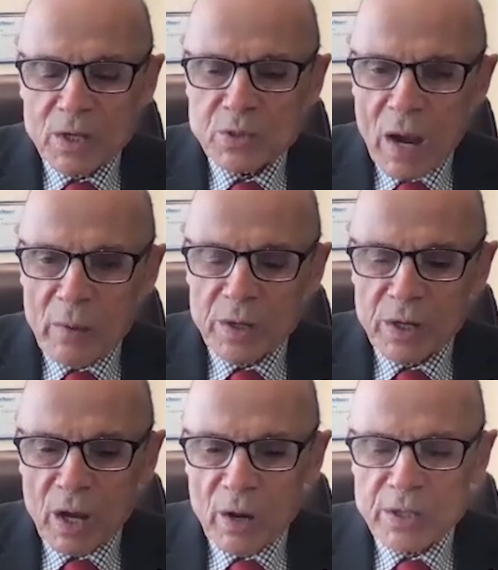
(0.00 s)
So I would
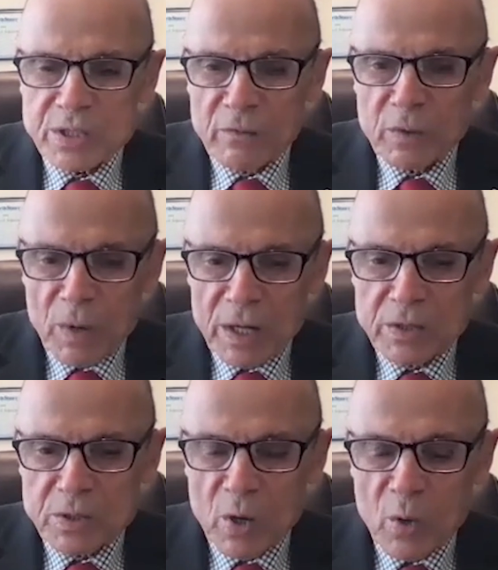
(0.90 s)
encourage
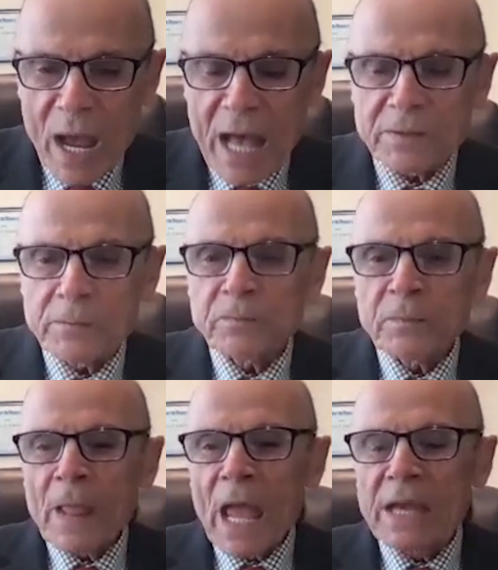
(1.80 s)
everybody to go out
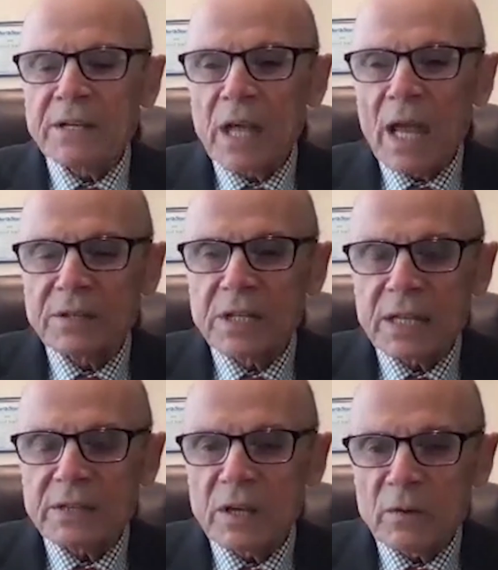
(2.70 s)
and, and
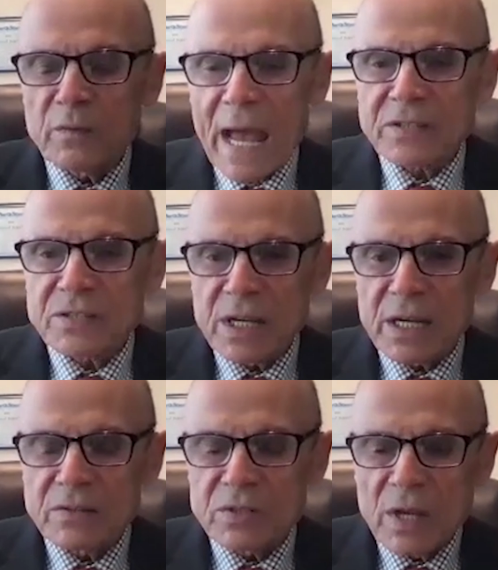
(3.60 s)
get their
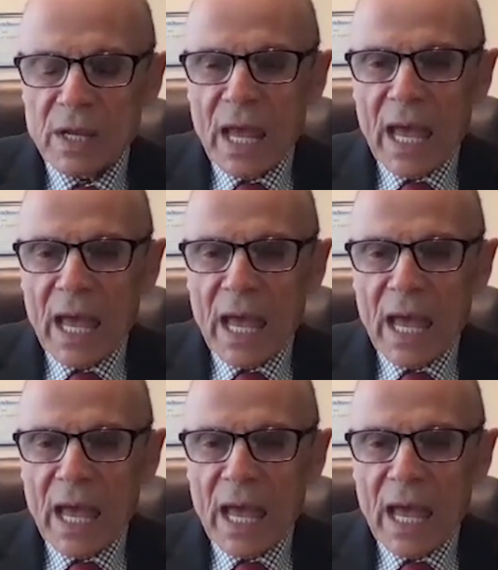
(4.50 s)
vaccines.